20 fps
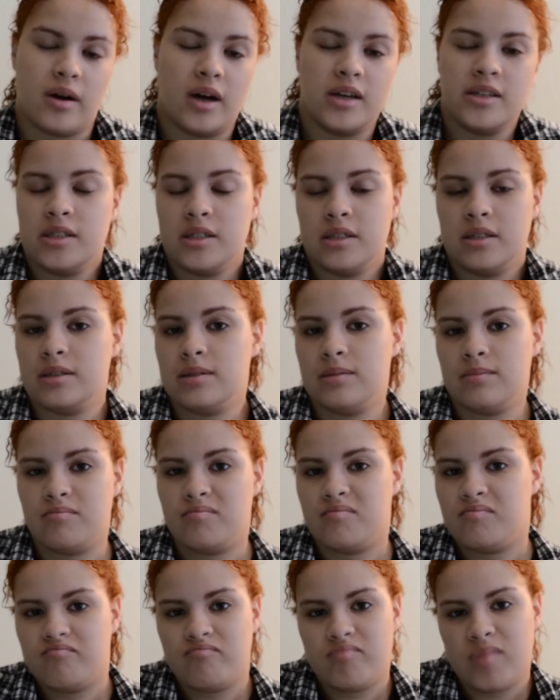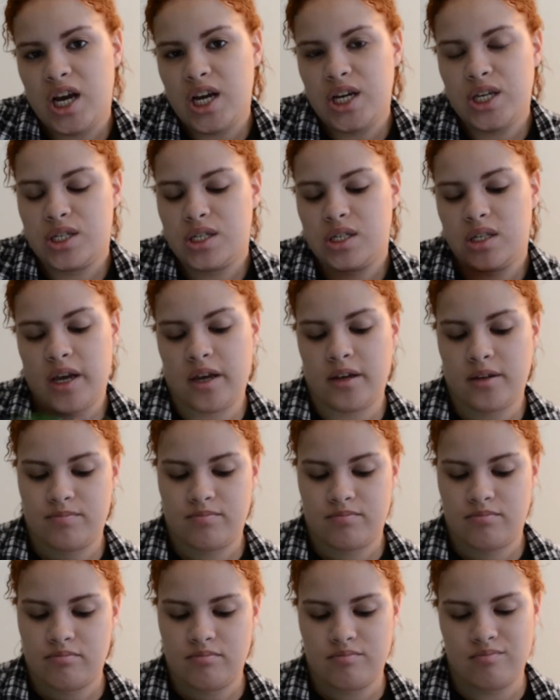I just like
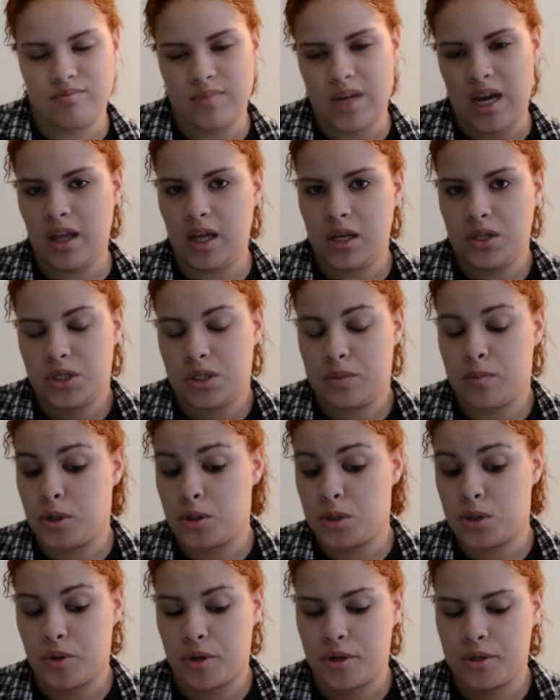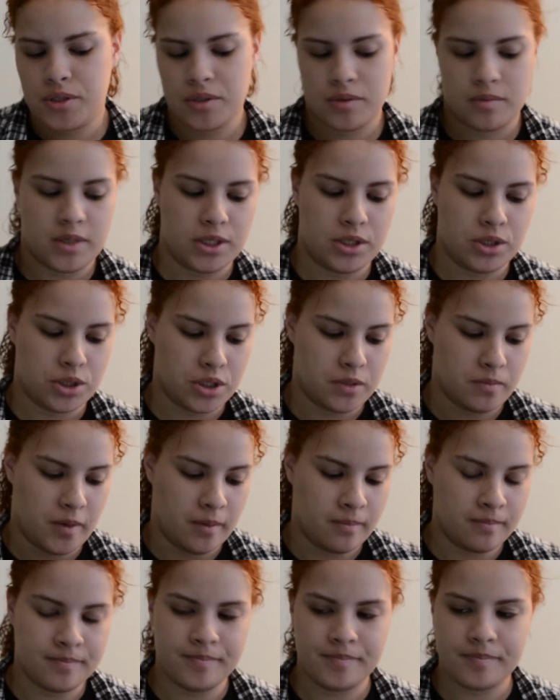the smaller squares. That's just me.
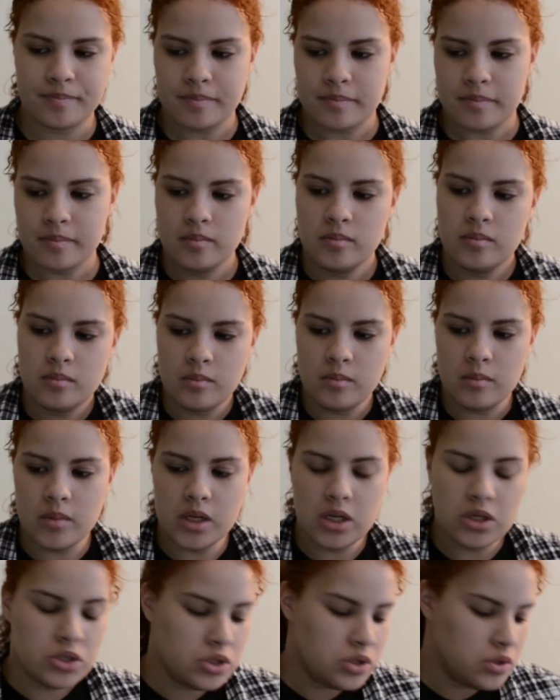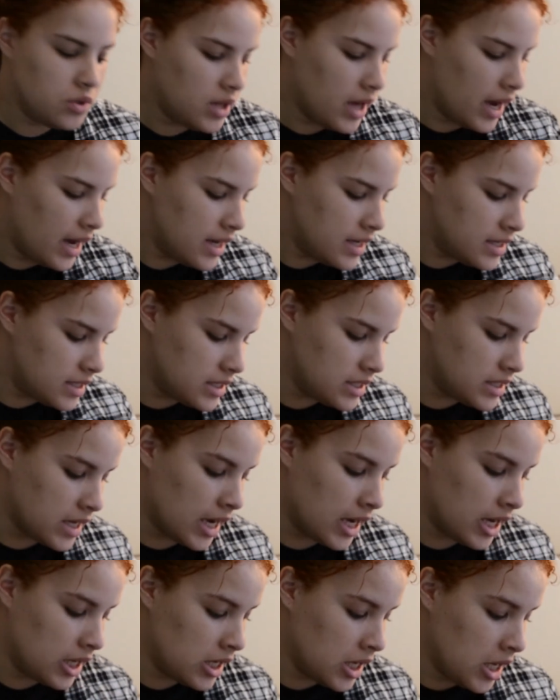So that is
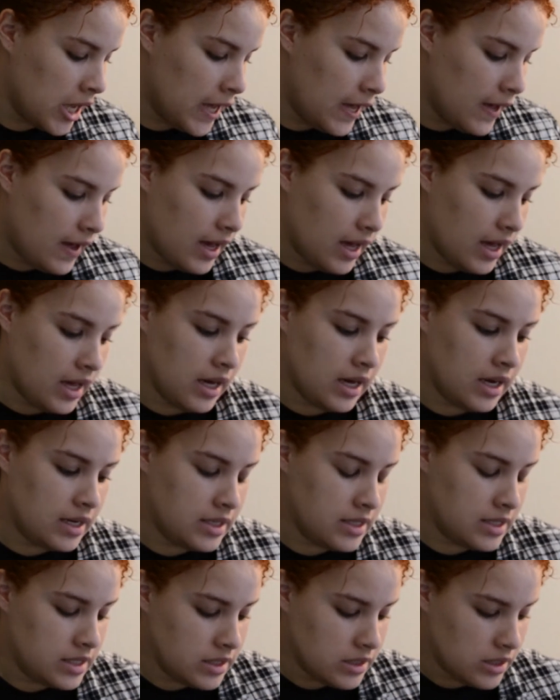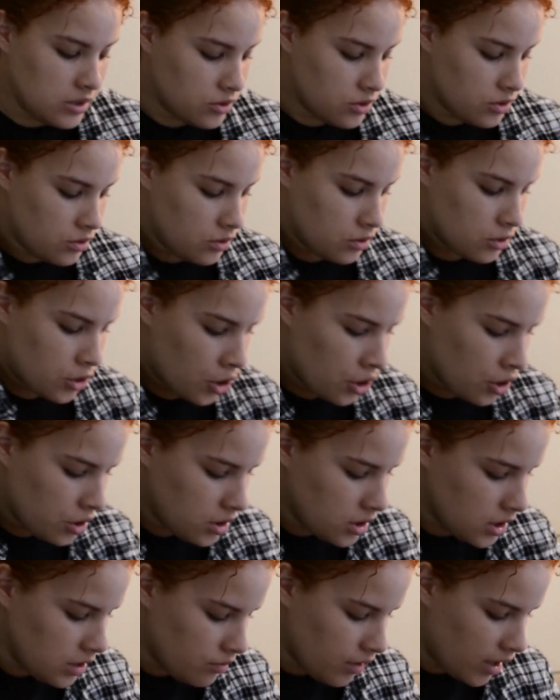that. And
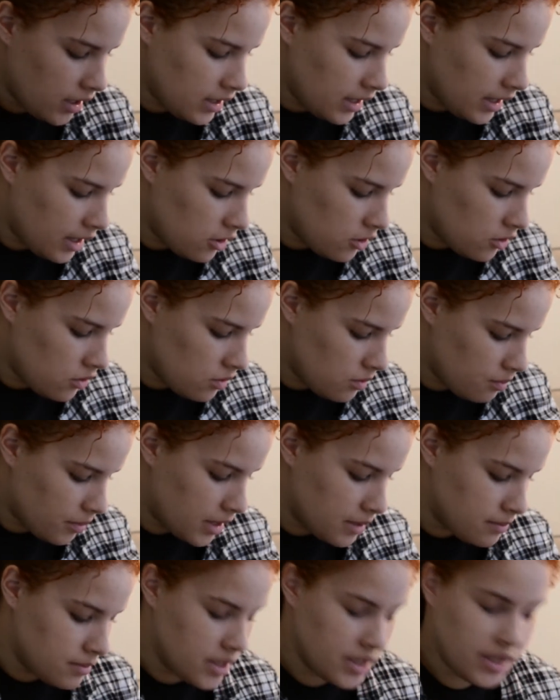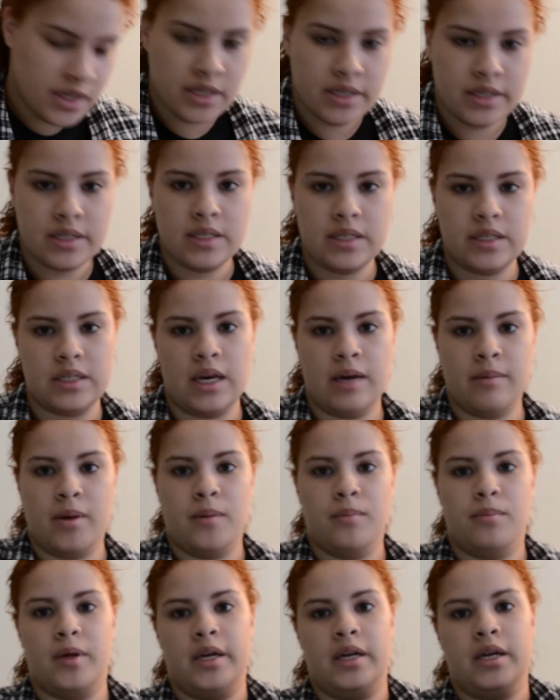currently right now, my minis and my
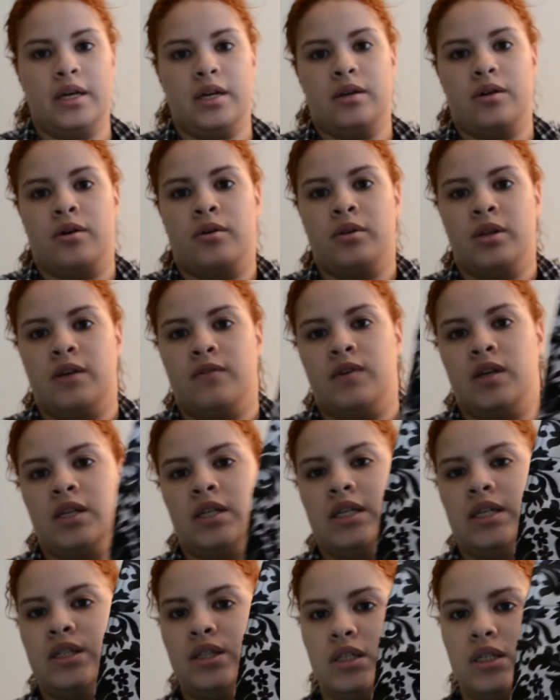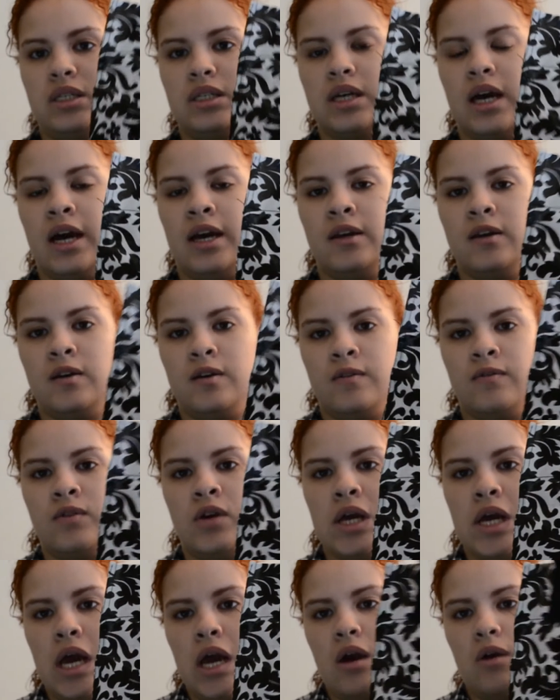blanket are living in this kind of
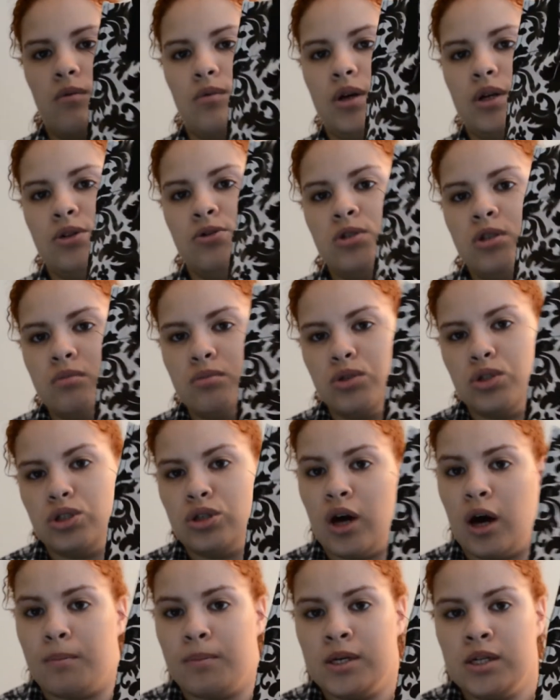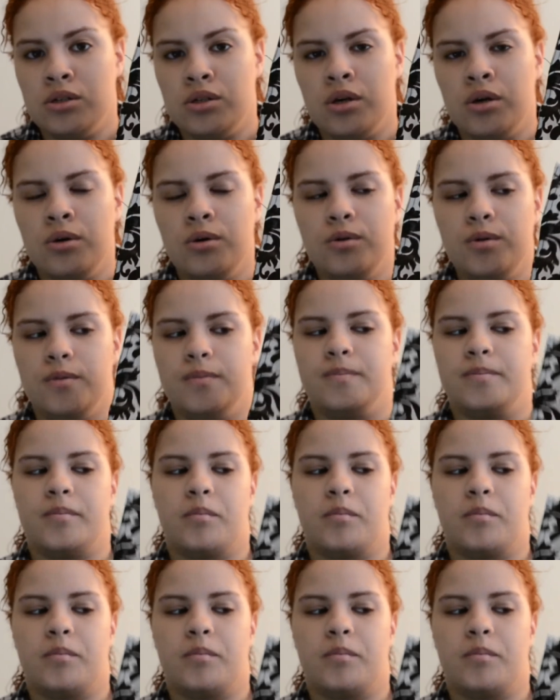reusable shopping tote.